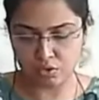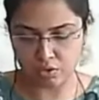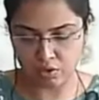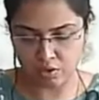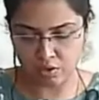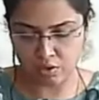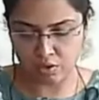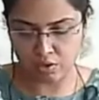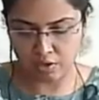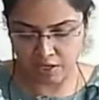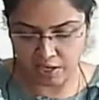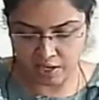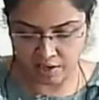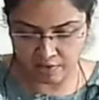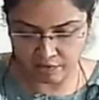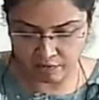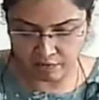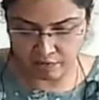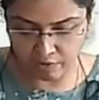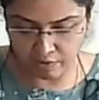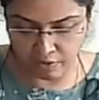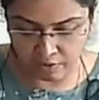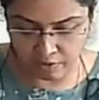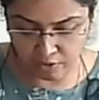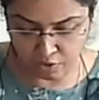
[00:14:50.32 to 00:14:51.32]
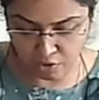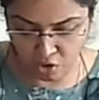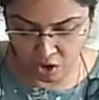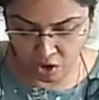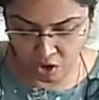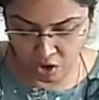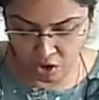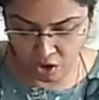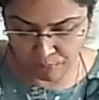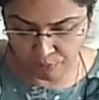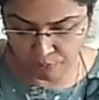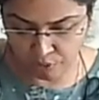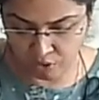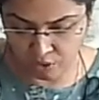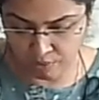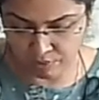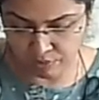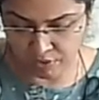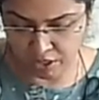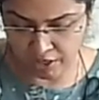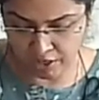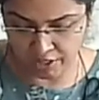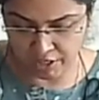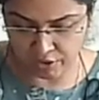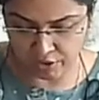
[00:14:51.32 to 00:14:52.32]
and 1 drop from
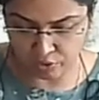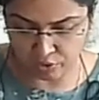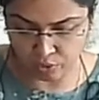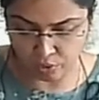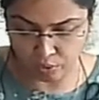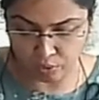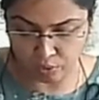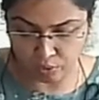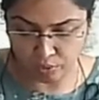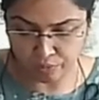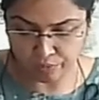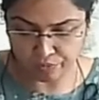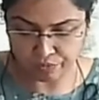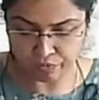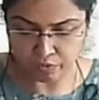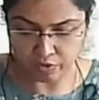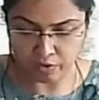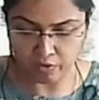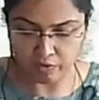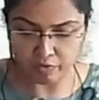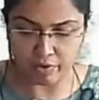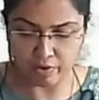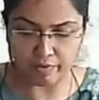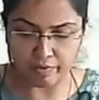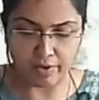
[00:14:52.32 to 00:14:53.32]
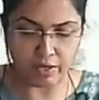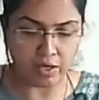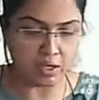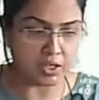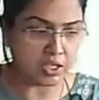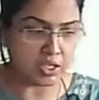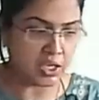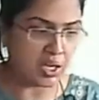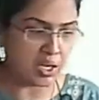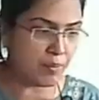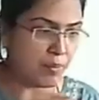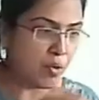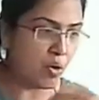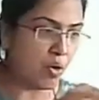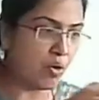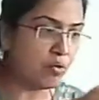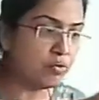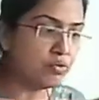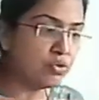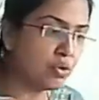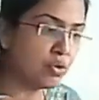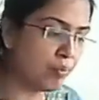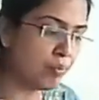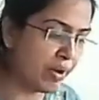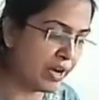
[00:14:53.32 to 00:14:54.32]
32 we will remove
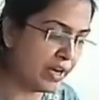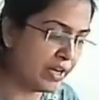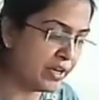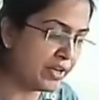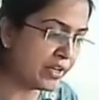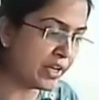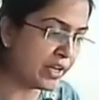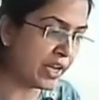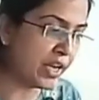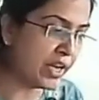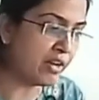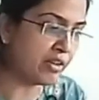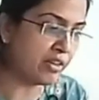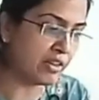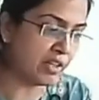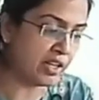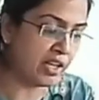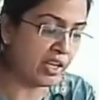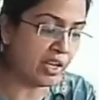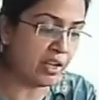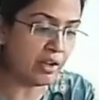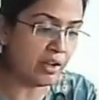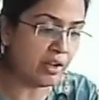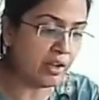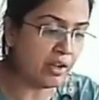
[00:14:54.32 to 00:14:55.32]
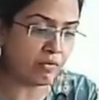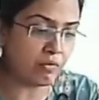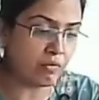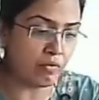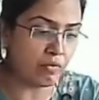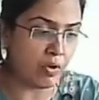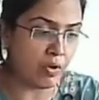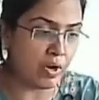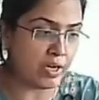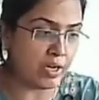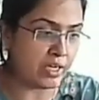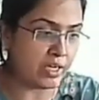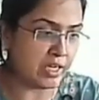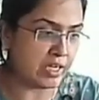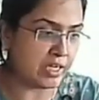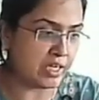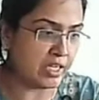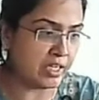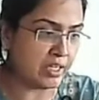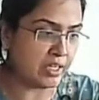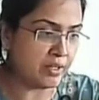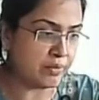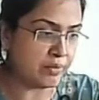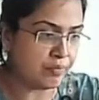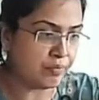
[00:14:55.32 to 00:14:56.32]
to maintain the quantity.
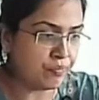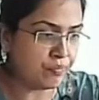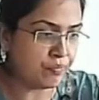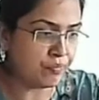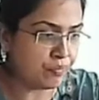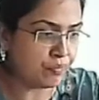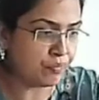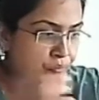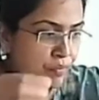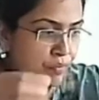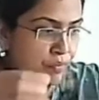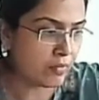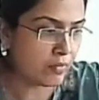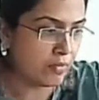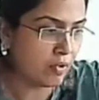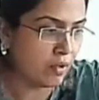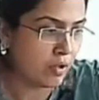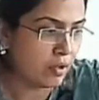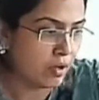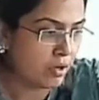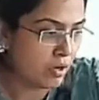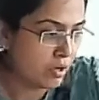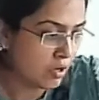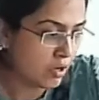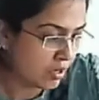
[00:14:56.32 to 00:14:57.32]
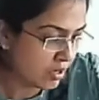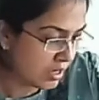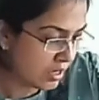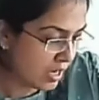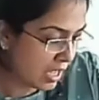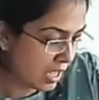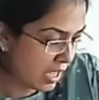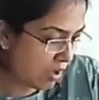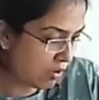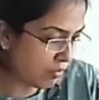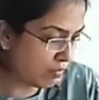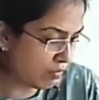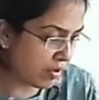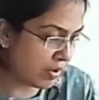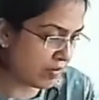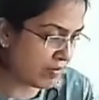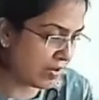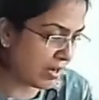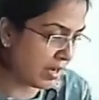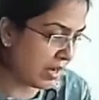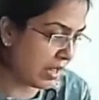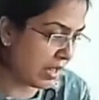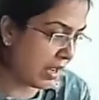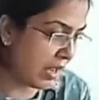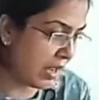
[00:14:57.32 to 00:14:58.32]
Now we
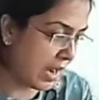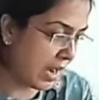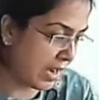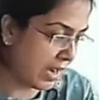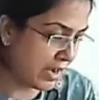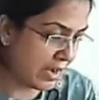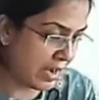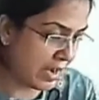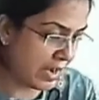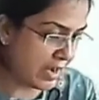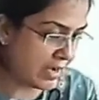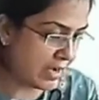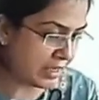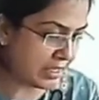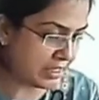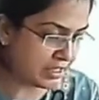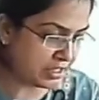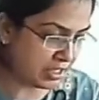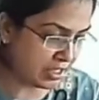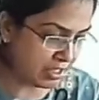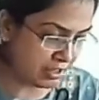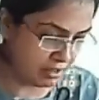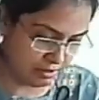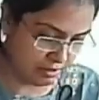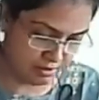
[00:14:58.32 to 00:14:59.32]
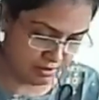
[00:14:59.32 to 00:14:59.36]
will add antigen.